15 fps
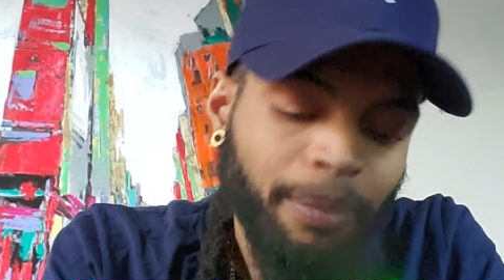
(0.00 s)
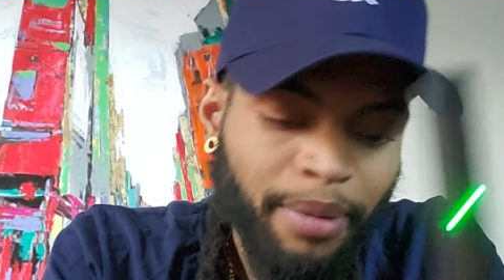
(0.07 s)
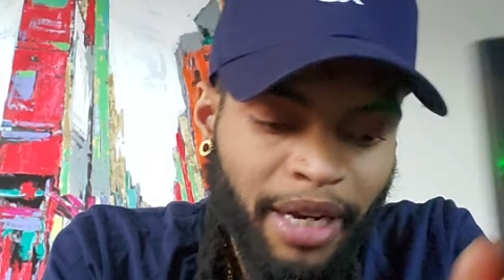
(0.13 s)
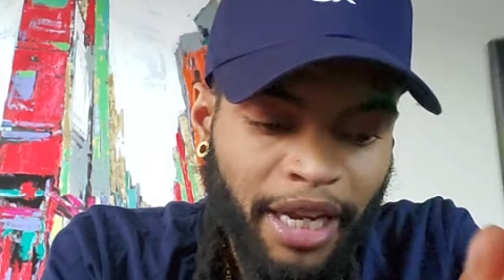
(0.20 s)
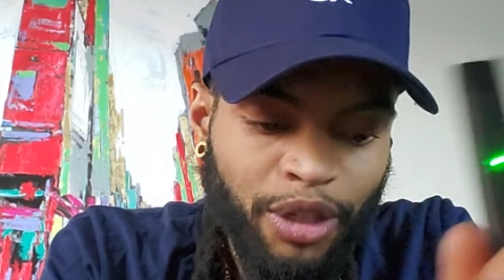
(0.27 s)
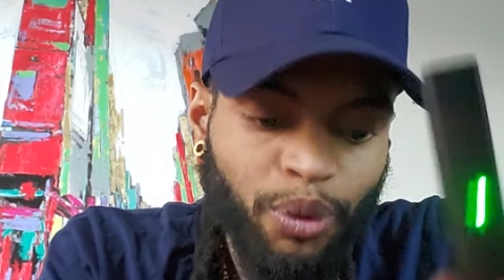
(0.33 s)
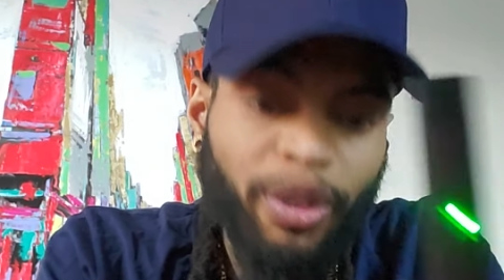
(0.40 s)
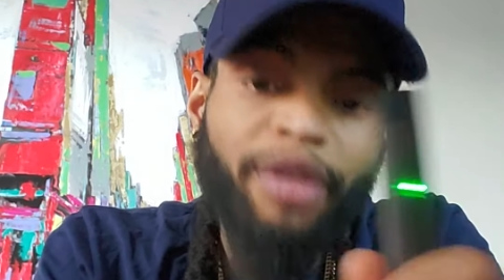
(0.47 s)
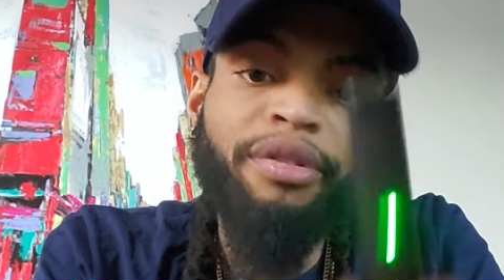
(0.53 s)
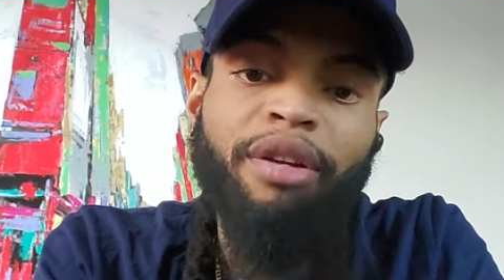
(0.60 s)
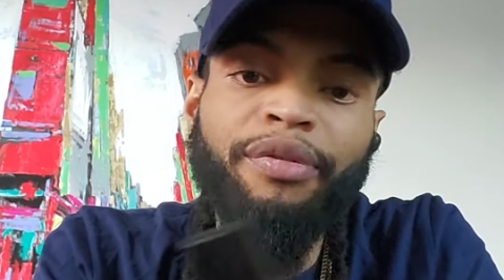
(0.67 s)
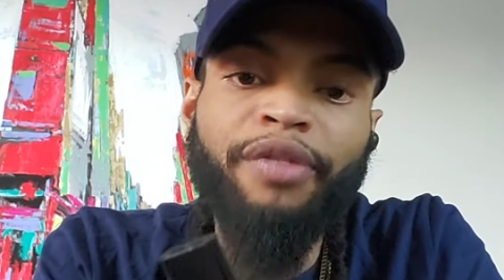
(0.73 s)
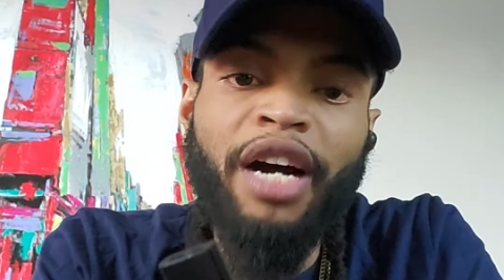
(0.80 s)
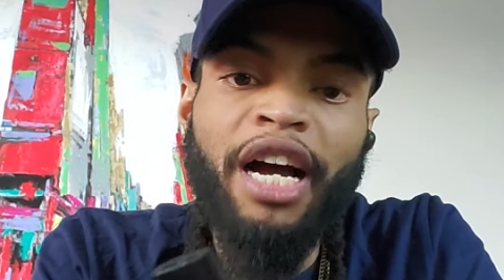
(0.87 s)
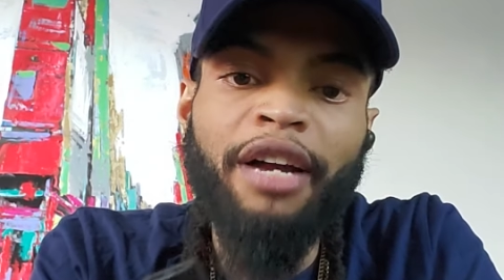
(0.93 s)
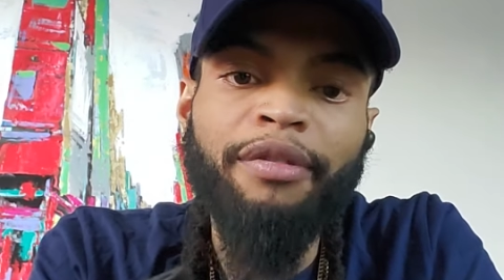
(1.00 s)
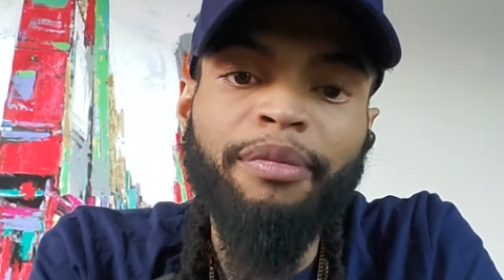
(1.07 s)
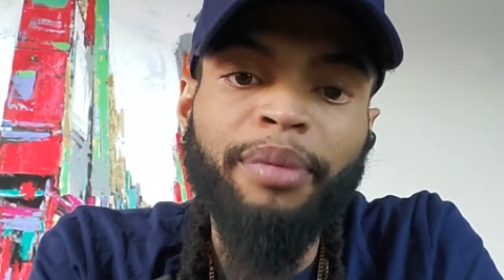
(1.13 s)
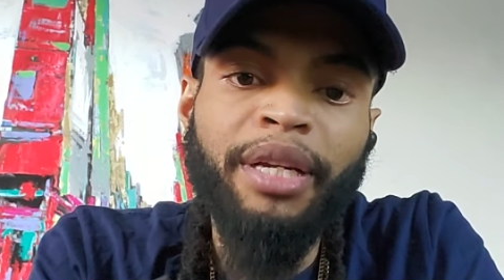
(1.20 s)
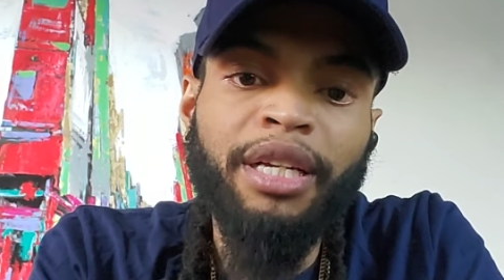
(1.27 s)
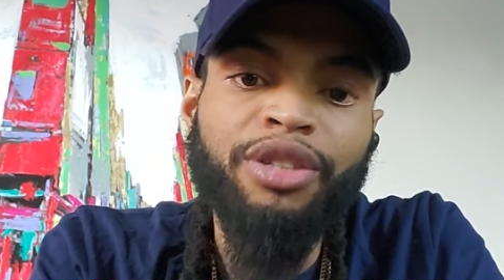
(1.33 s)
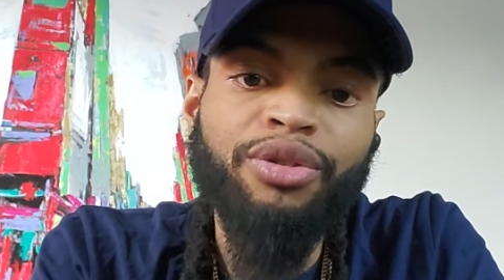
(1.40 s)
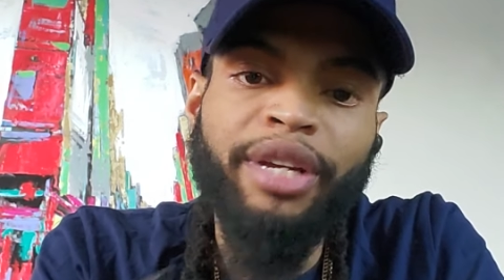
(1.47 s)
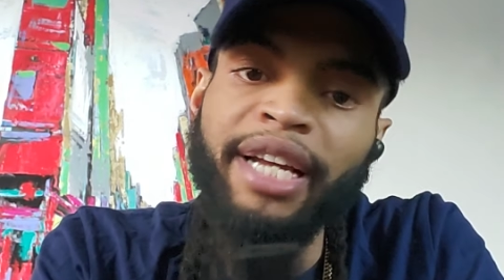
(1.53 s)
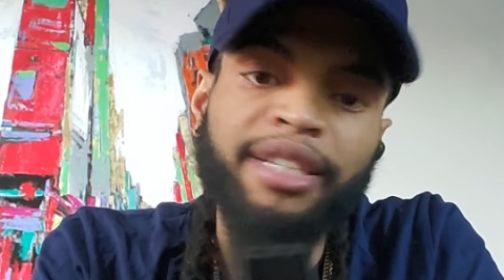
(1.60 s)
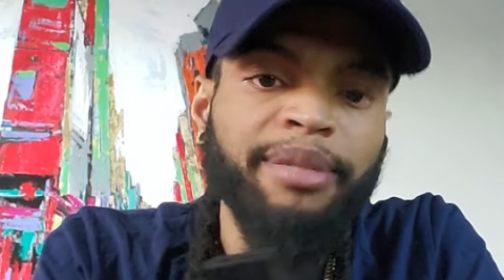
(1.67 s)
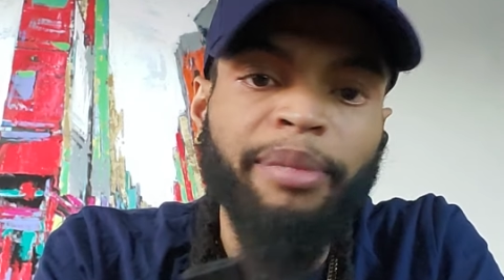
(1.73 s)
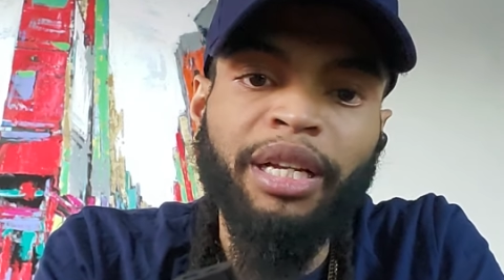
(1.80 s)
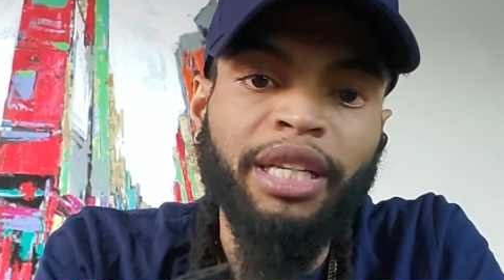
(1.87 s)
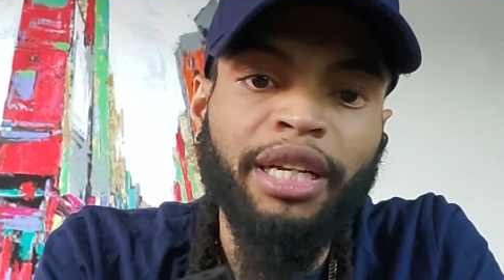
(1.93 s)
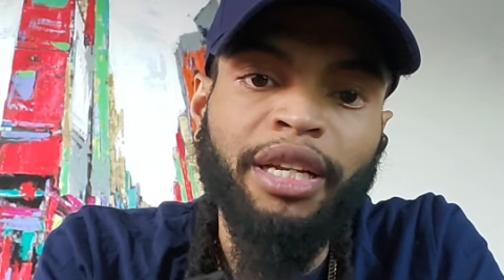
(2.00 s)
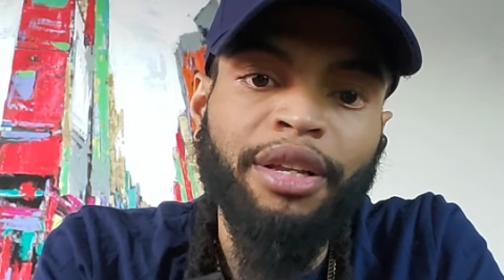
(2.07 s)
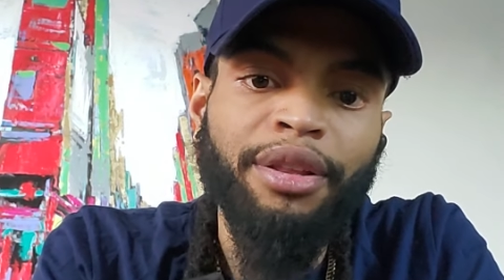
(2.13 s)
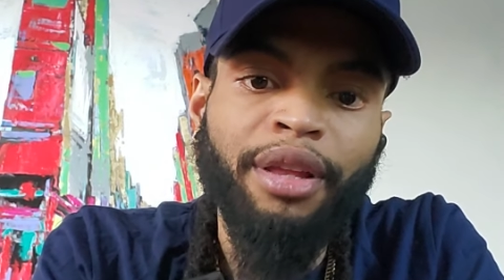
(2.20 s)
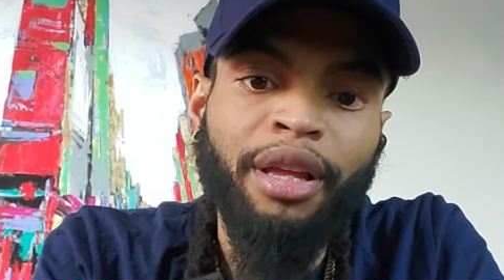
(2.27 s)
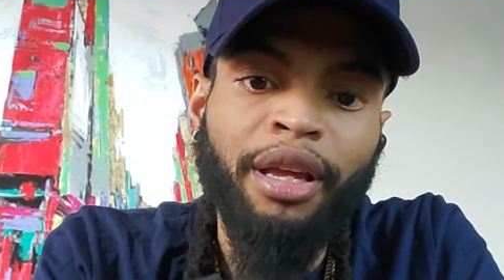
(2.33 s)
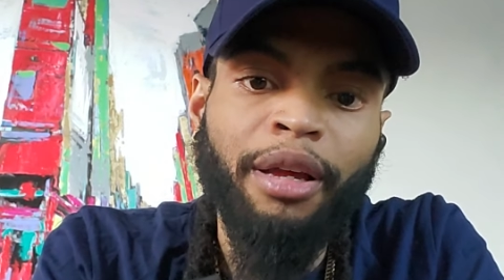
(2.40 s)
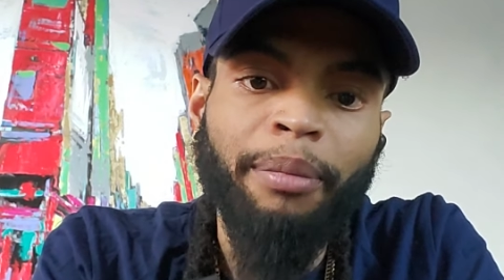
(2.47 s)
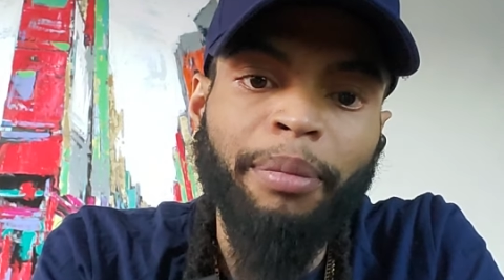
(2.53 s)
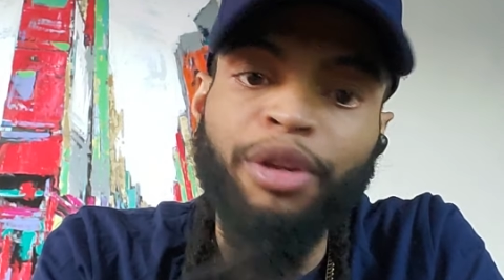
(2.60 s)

But I do give it a 5 because you can't smell anything.